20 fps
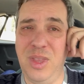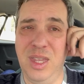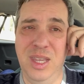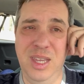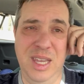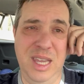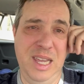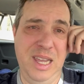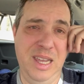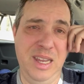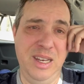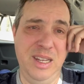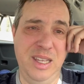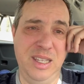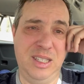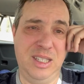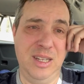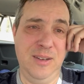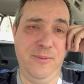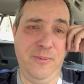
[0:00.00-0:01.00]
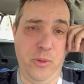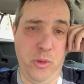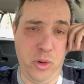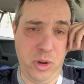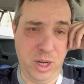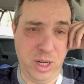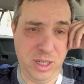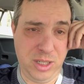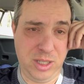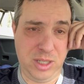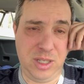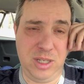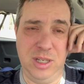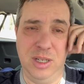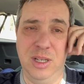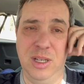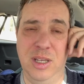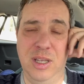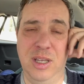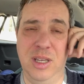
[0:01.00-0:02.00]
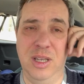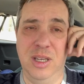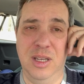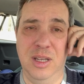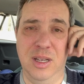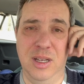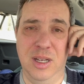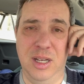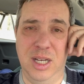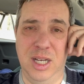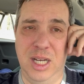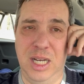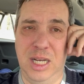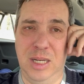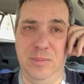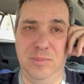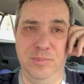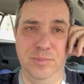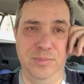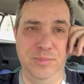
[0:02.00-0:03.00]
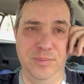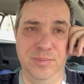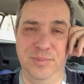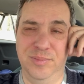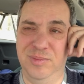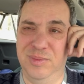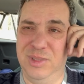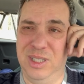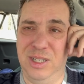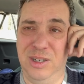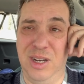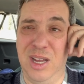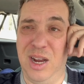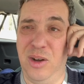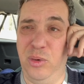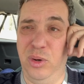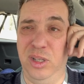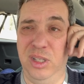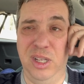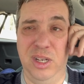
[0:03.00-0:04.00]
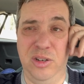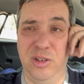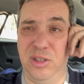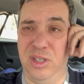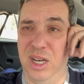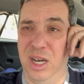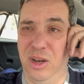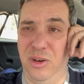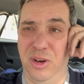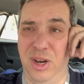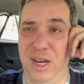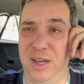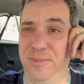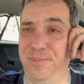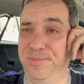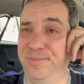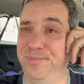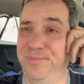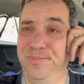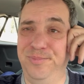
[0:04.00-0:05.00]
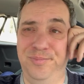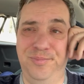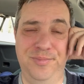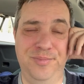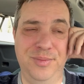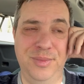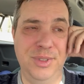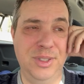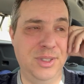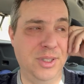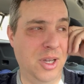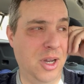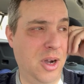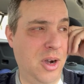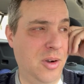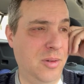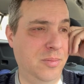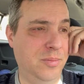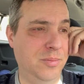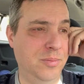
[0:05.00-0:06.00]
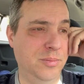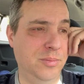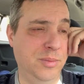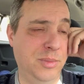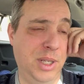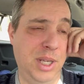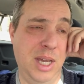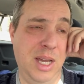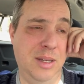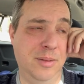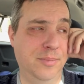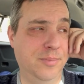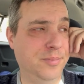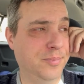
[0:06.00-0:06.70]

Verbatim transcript: And it's in forest. They're not real interesting, right? So, yeah.